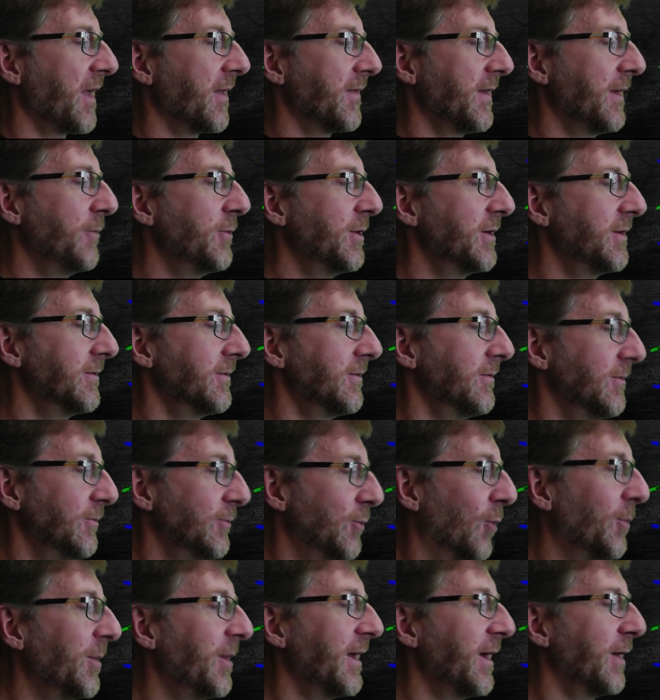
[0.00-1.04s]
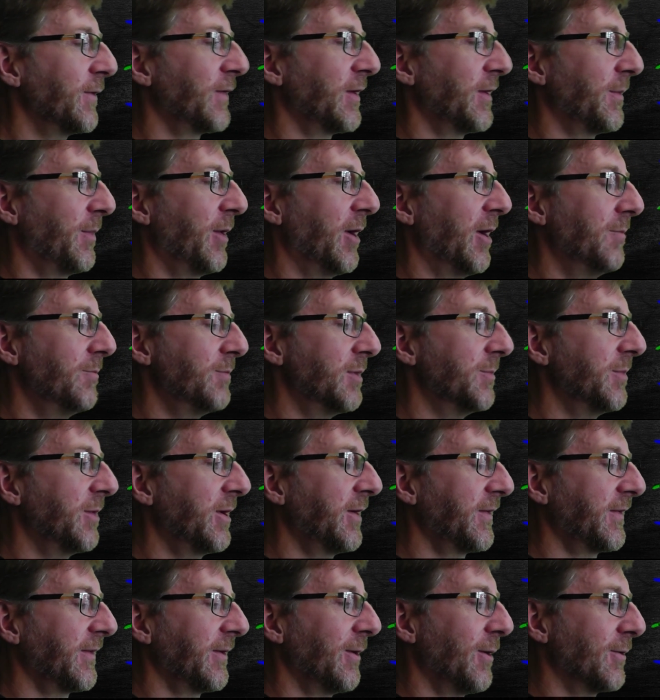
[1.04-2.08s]
They would normally go to the pub, but
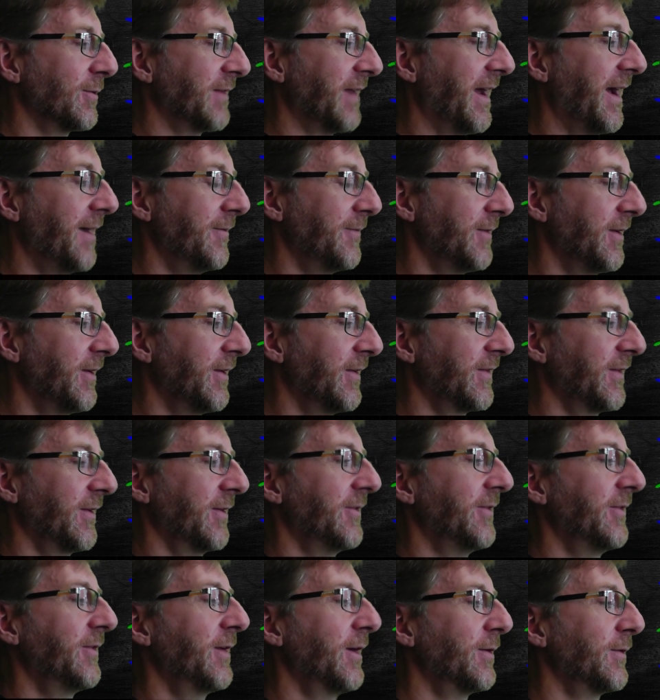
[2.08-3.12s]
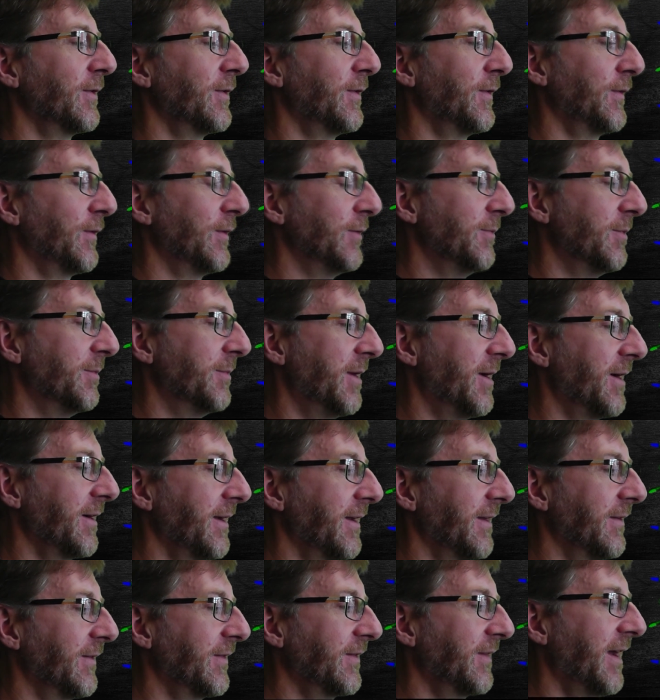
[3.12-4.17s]
because of lockdown they decided to go to the
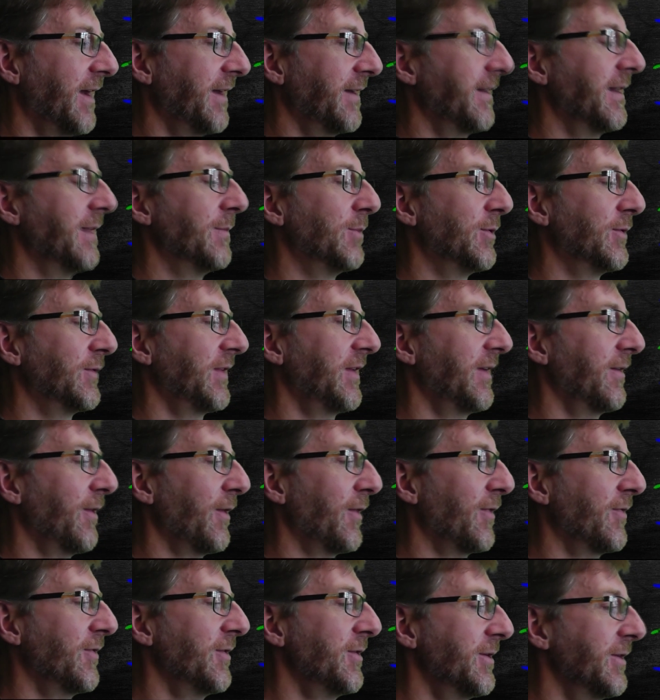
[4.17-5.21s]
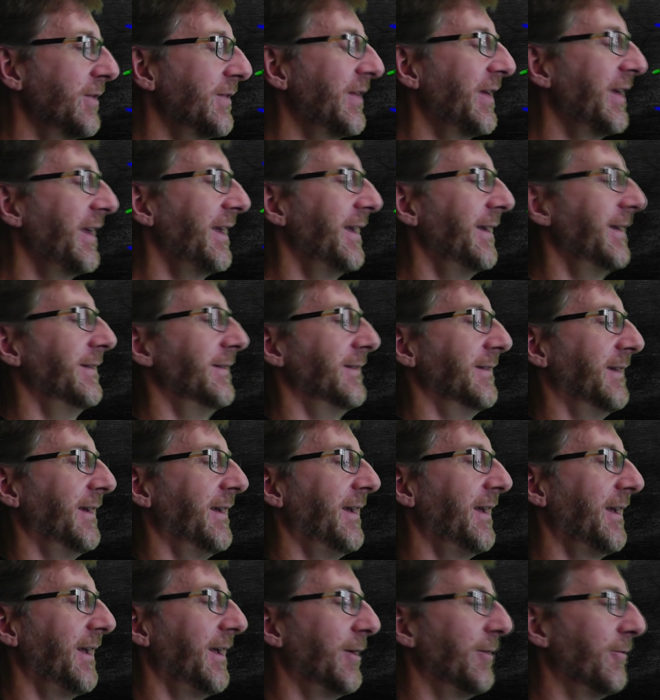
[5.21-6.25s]
supermarket instead, and they put together 13
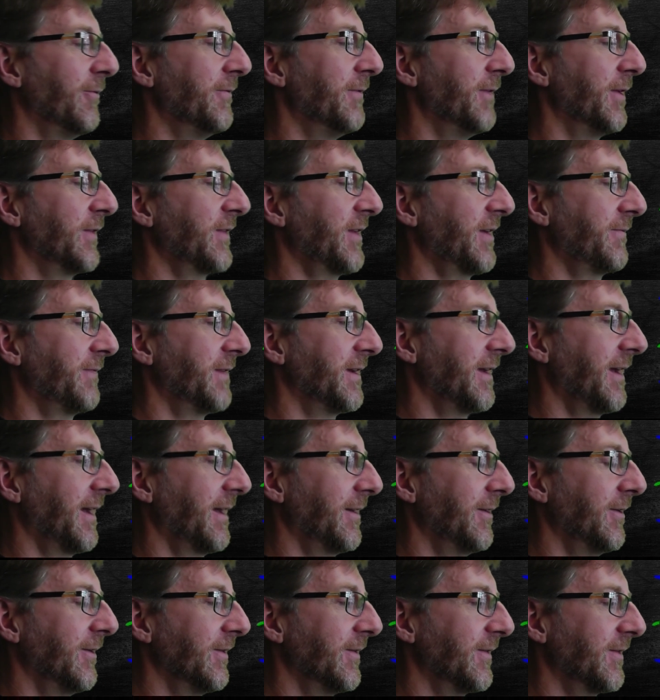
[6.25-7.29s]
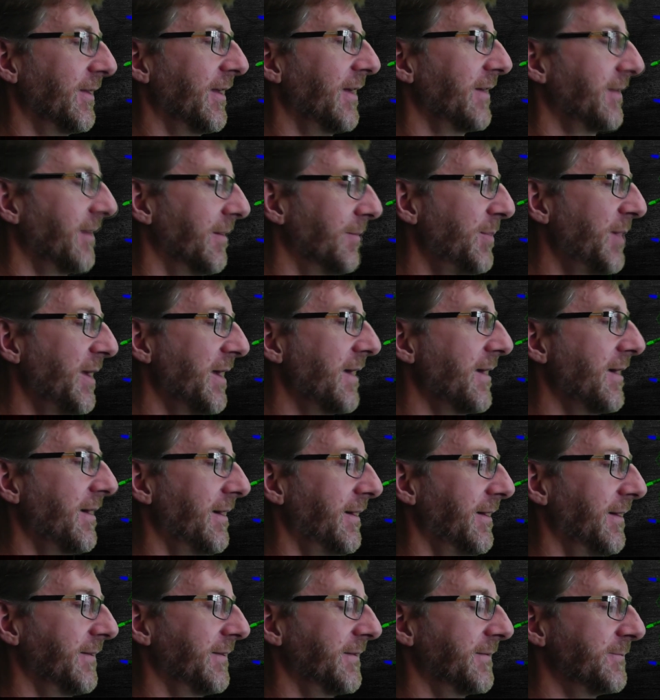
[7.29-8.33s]
reverse advent calendars. That's a big
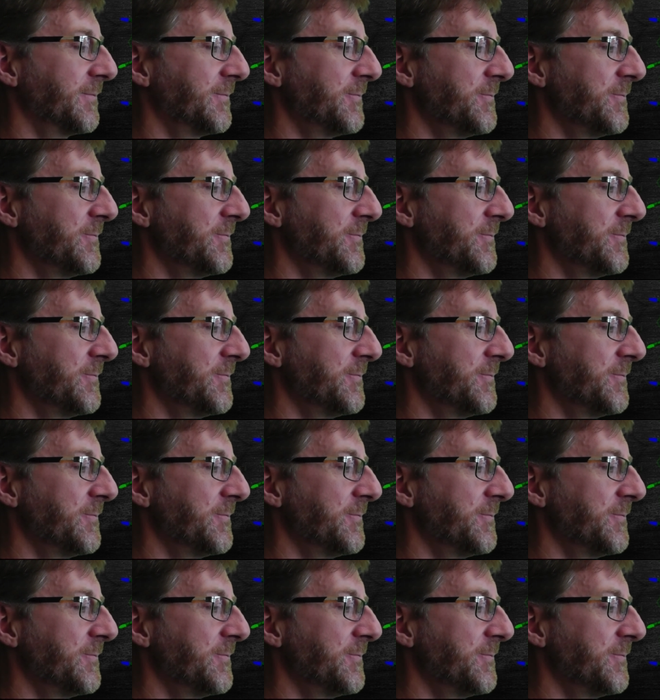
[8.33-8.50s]
heart.